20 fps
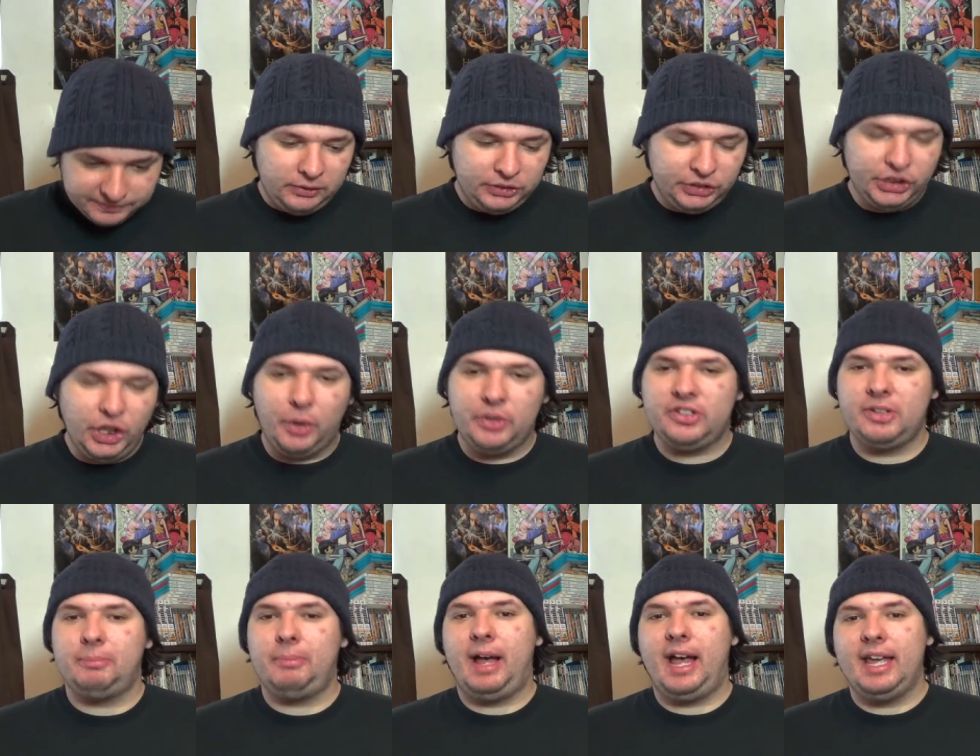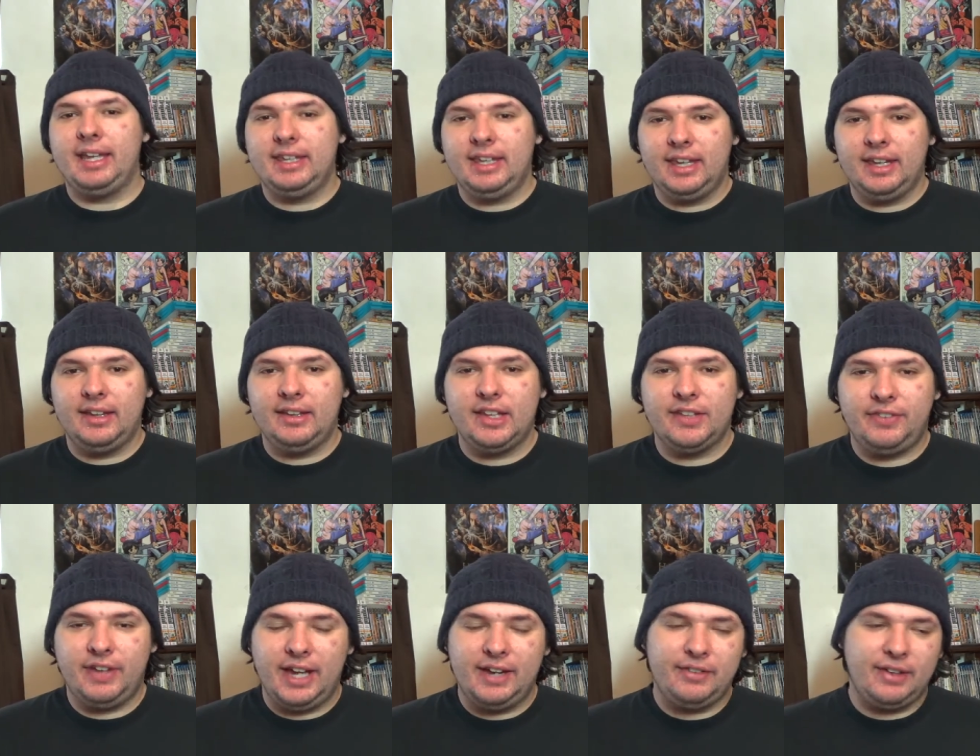Show it to my kids
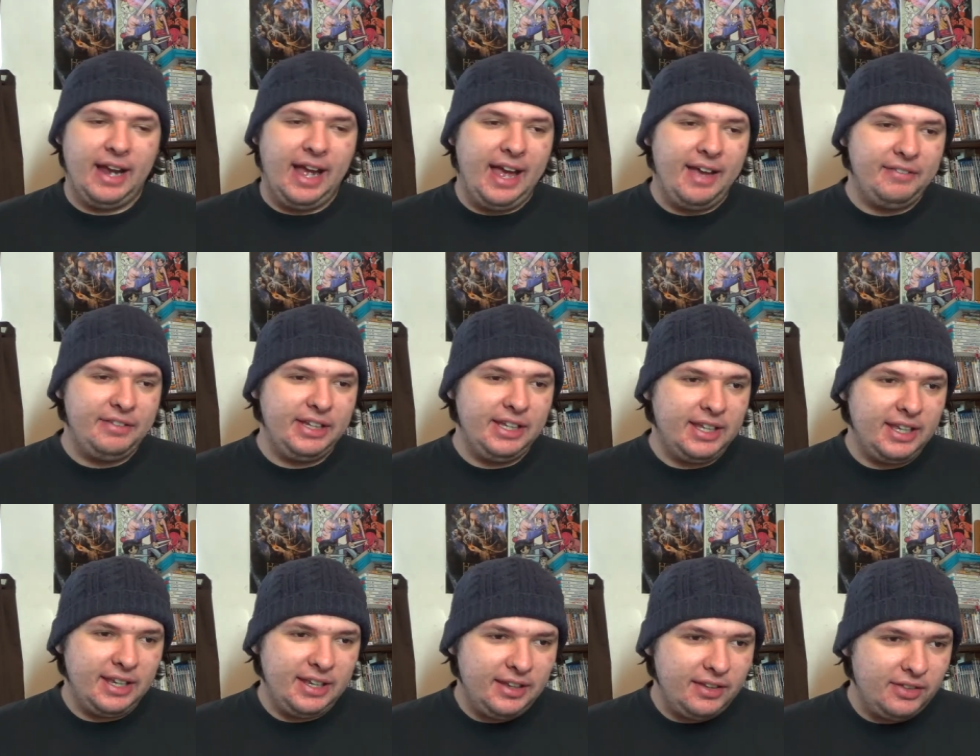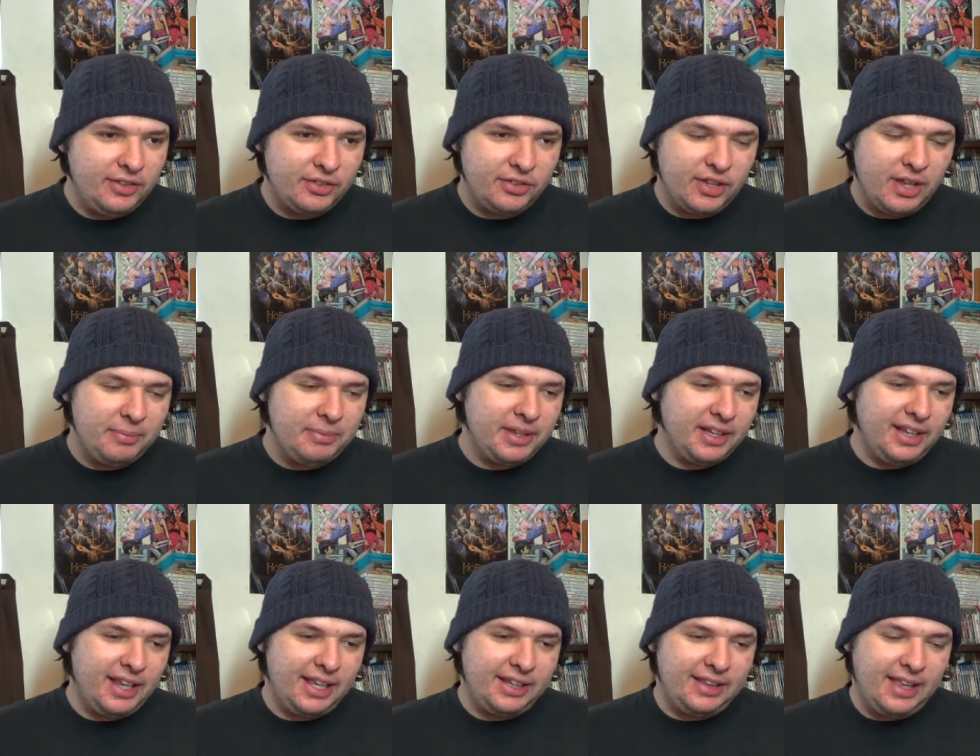if I ever have any kids or something
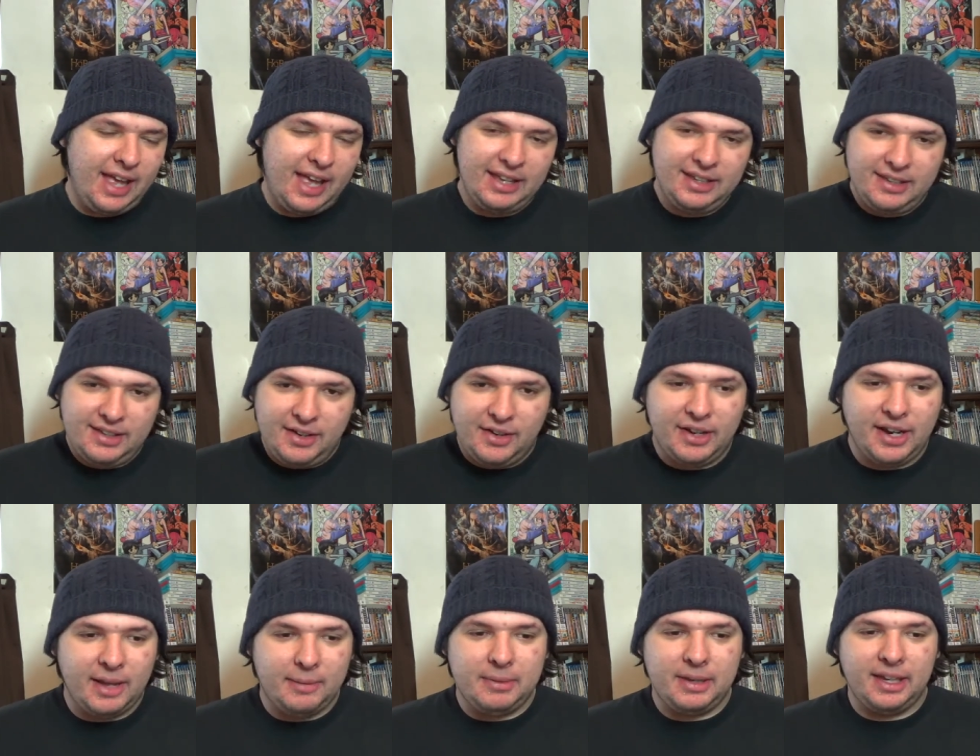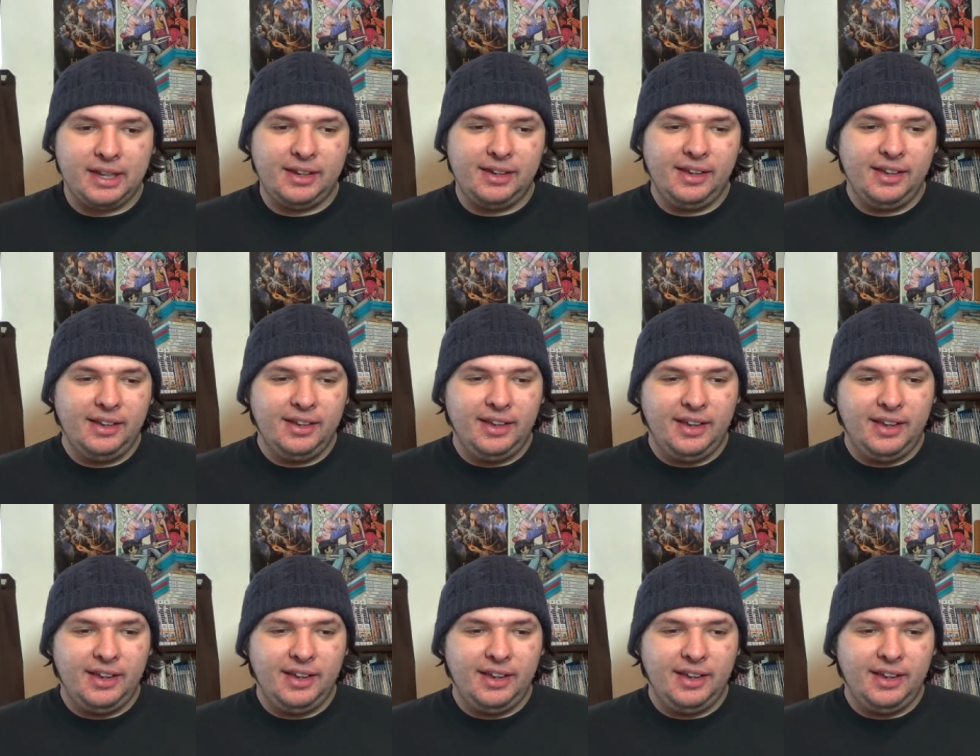like that, you know what I mean.